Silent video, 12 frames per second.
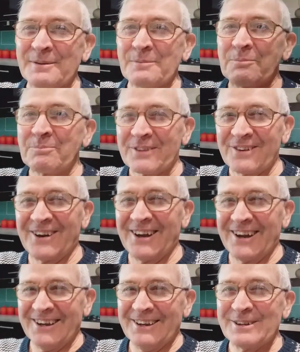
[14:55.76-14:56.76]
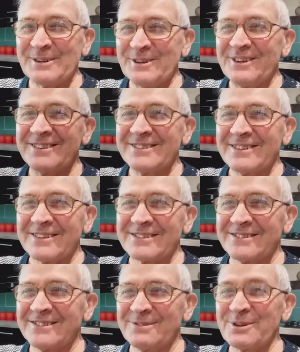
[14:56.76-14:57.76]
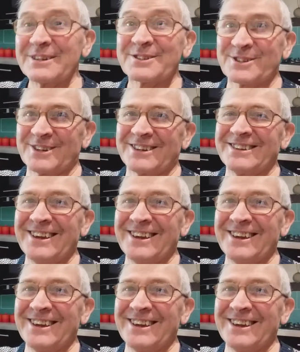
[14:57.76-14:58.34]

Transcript: right. So we'll see.